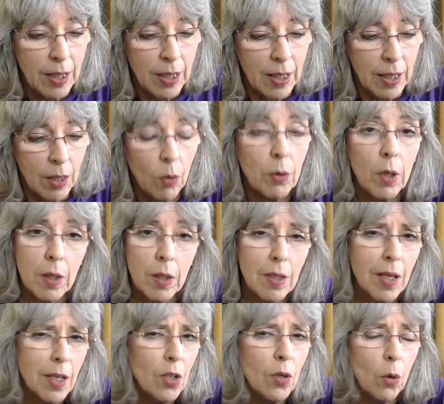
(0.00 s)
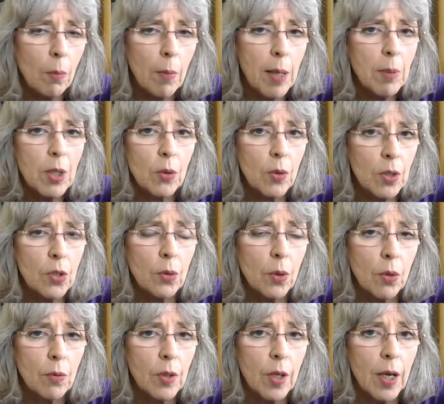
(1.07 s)
Or maybe you can do it
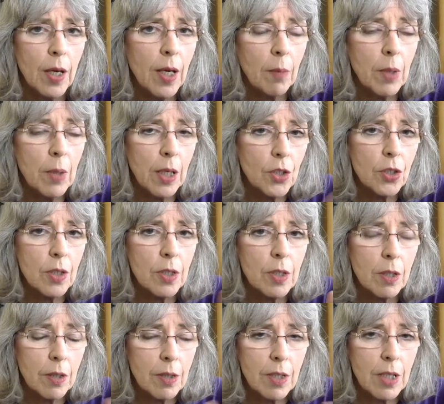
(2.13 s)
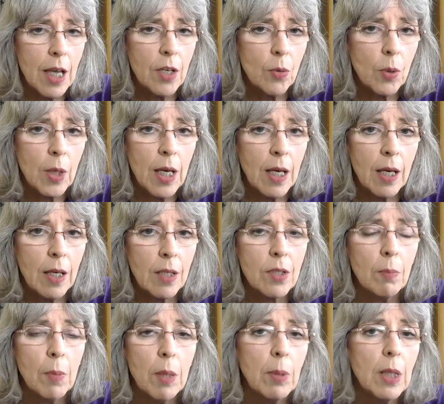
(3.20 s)
overnight. I mean, I shouldn't say you can't.
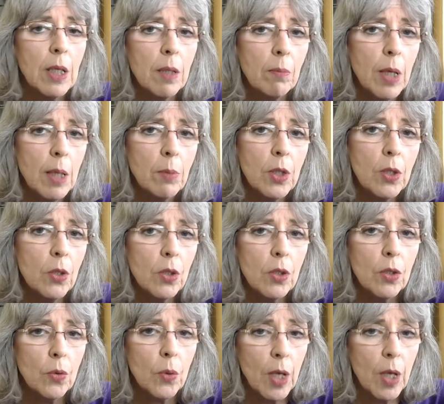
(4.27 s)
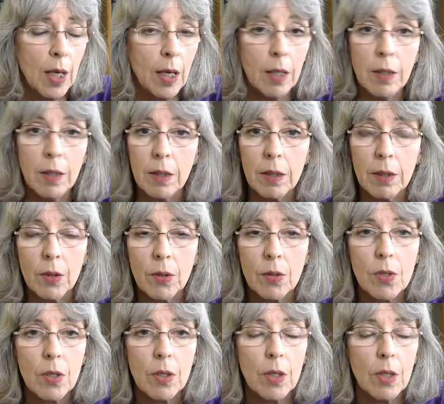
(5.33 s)
Maybe you can. There's
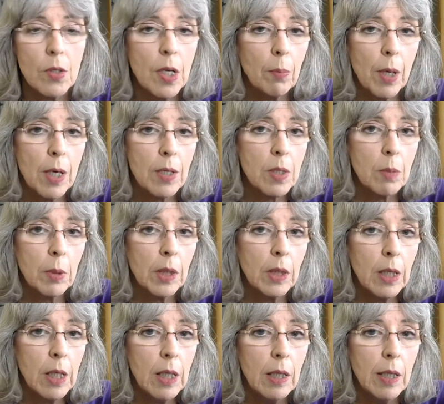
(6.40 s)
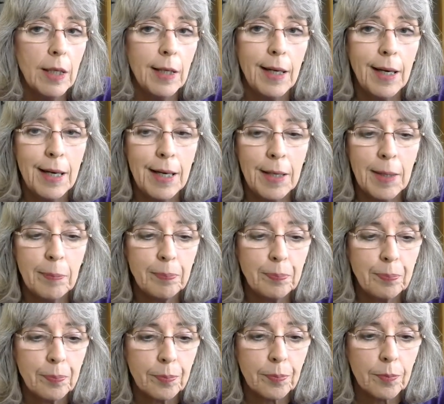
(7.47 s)
that possibility.
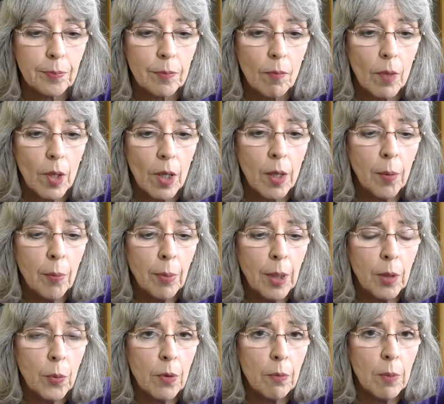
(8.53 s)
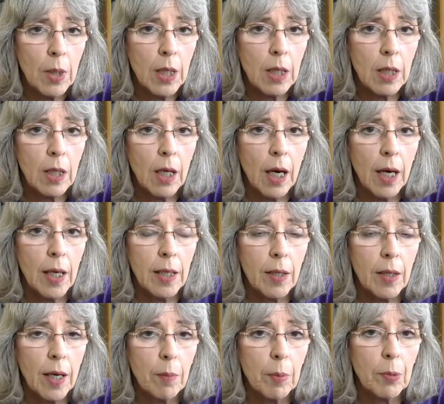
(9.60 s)
But with me,
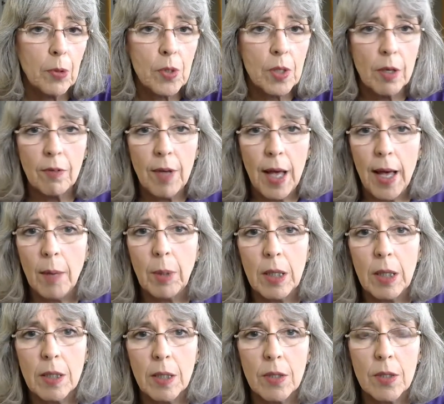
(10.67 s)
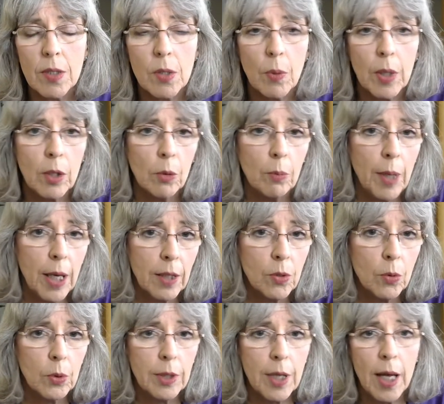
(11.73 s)
I'm a person of habit, and so I go back to
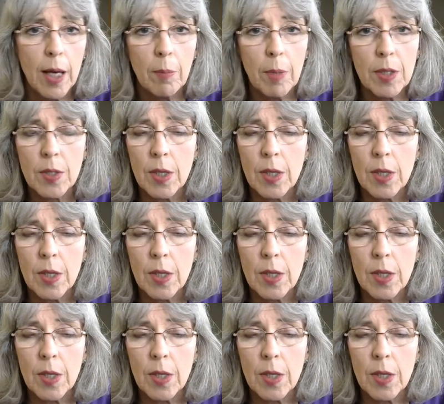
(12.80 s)
old habits.